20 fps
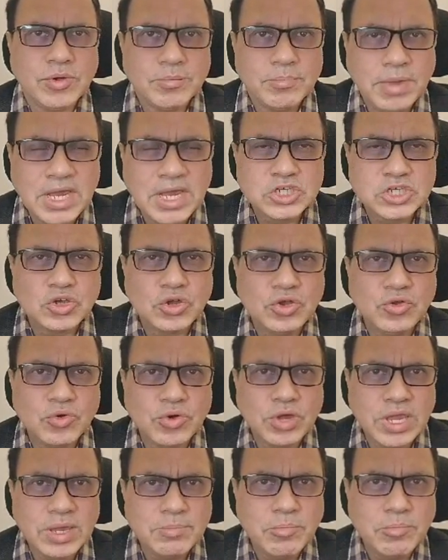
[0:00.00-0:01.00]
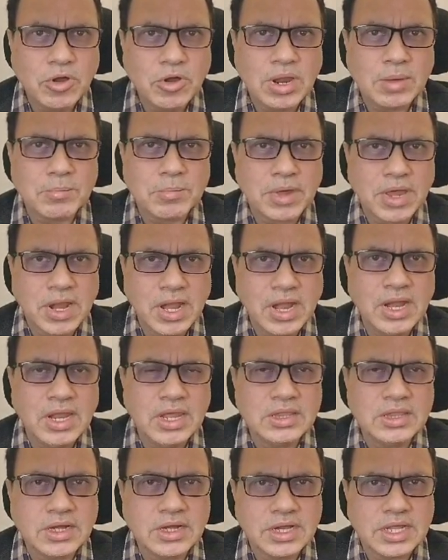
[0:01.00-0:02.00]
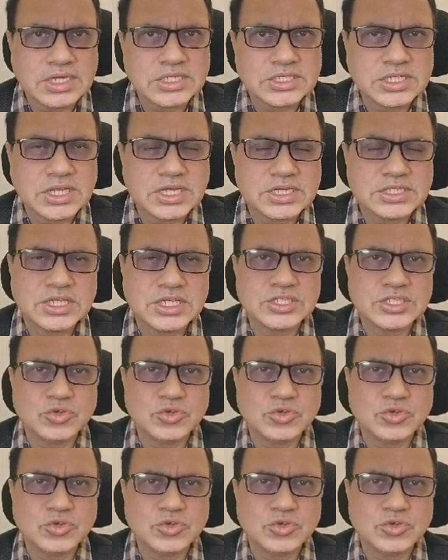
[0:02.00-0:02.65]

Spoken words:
Make sure you keep on upgrading the test cases.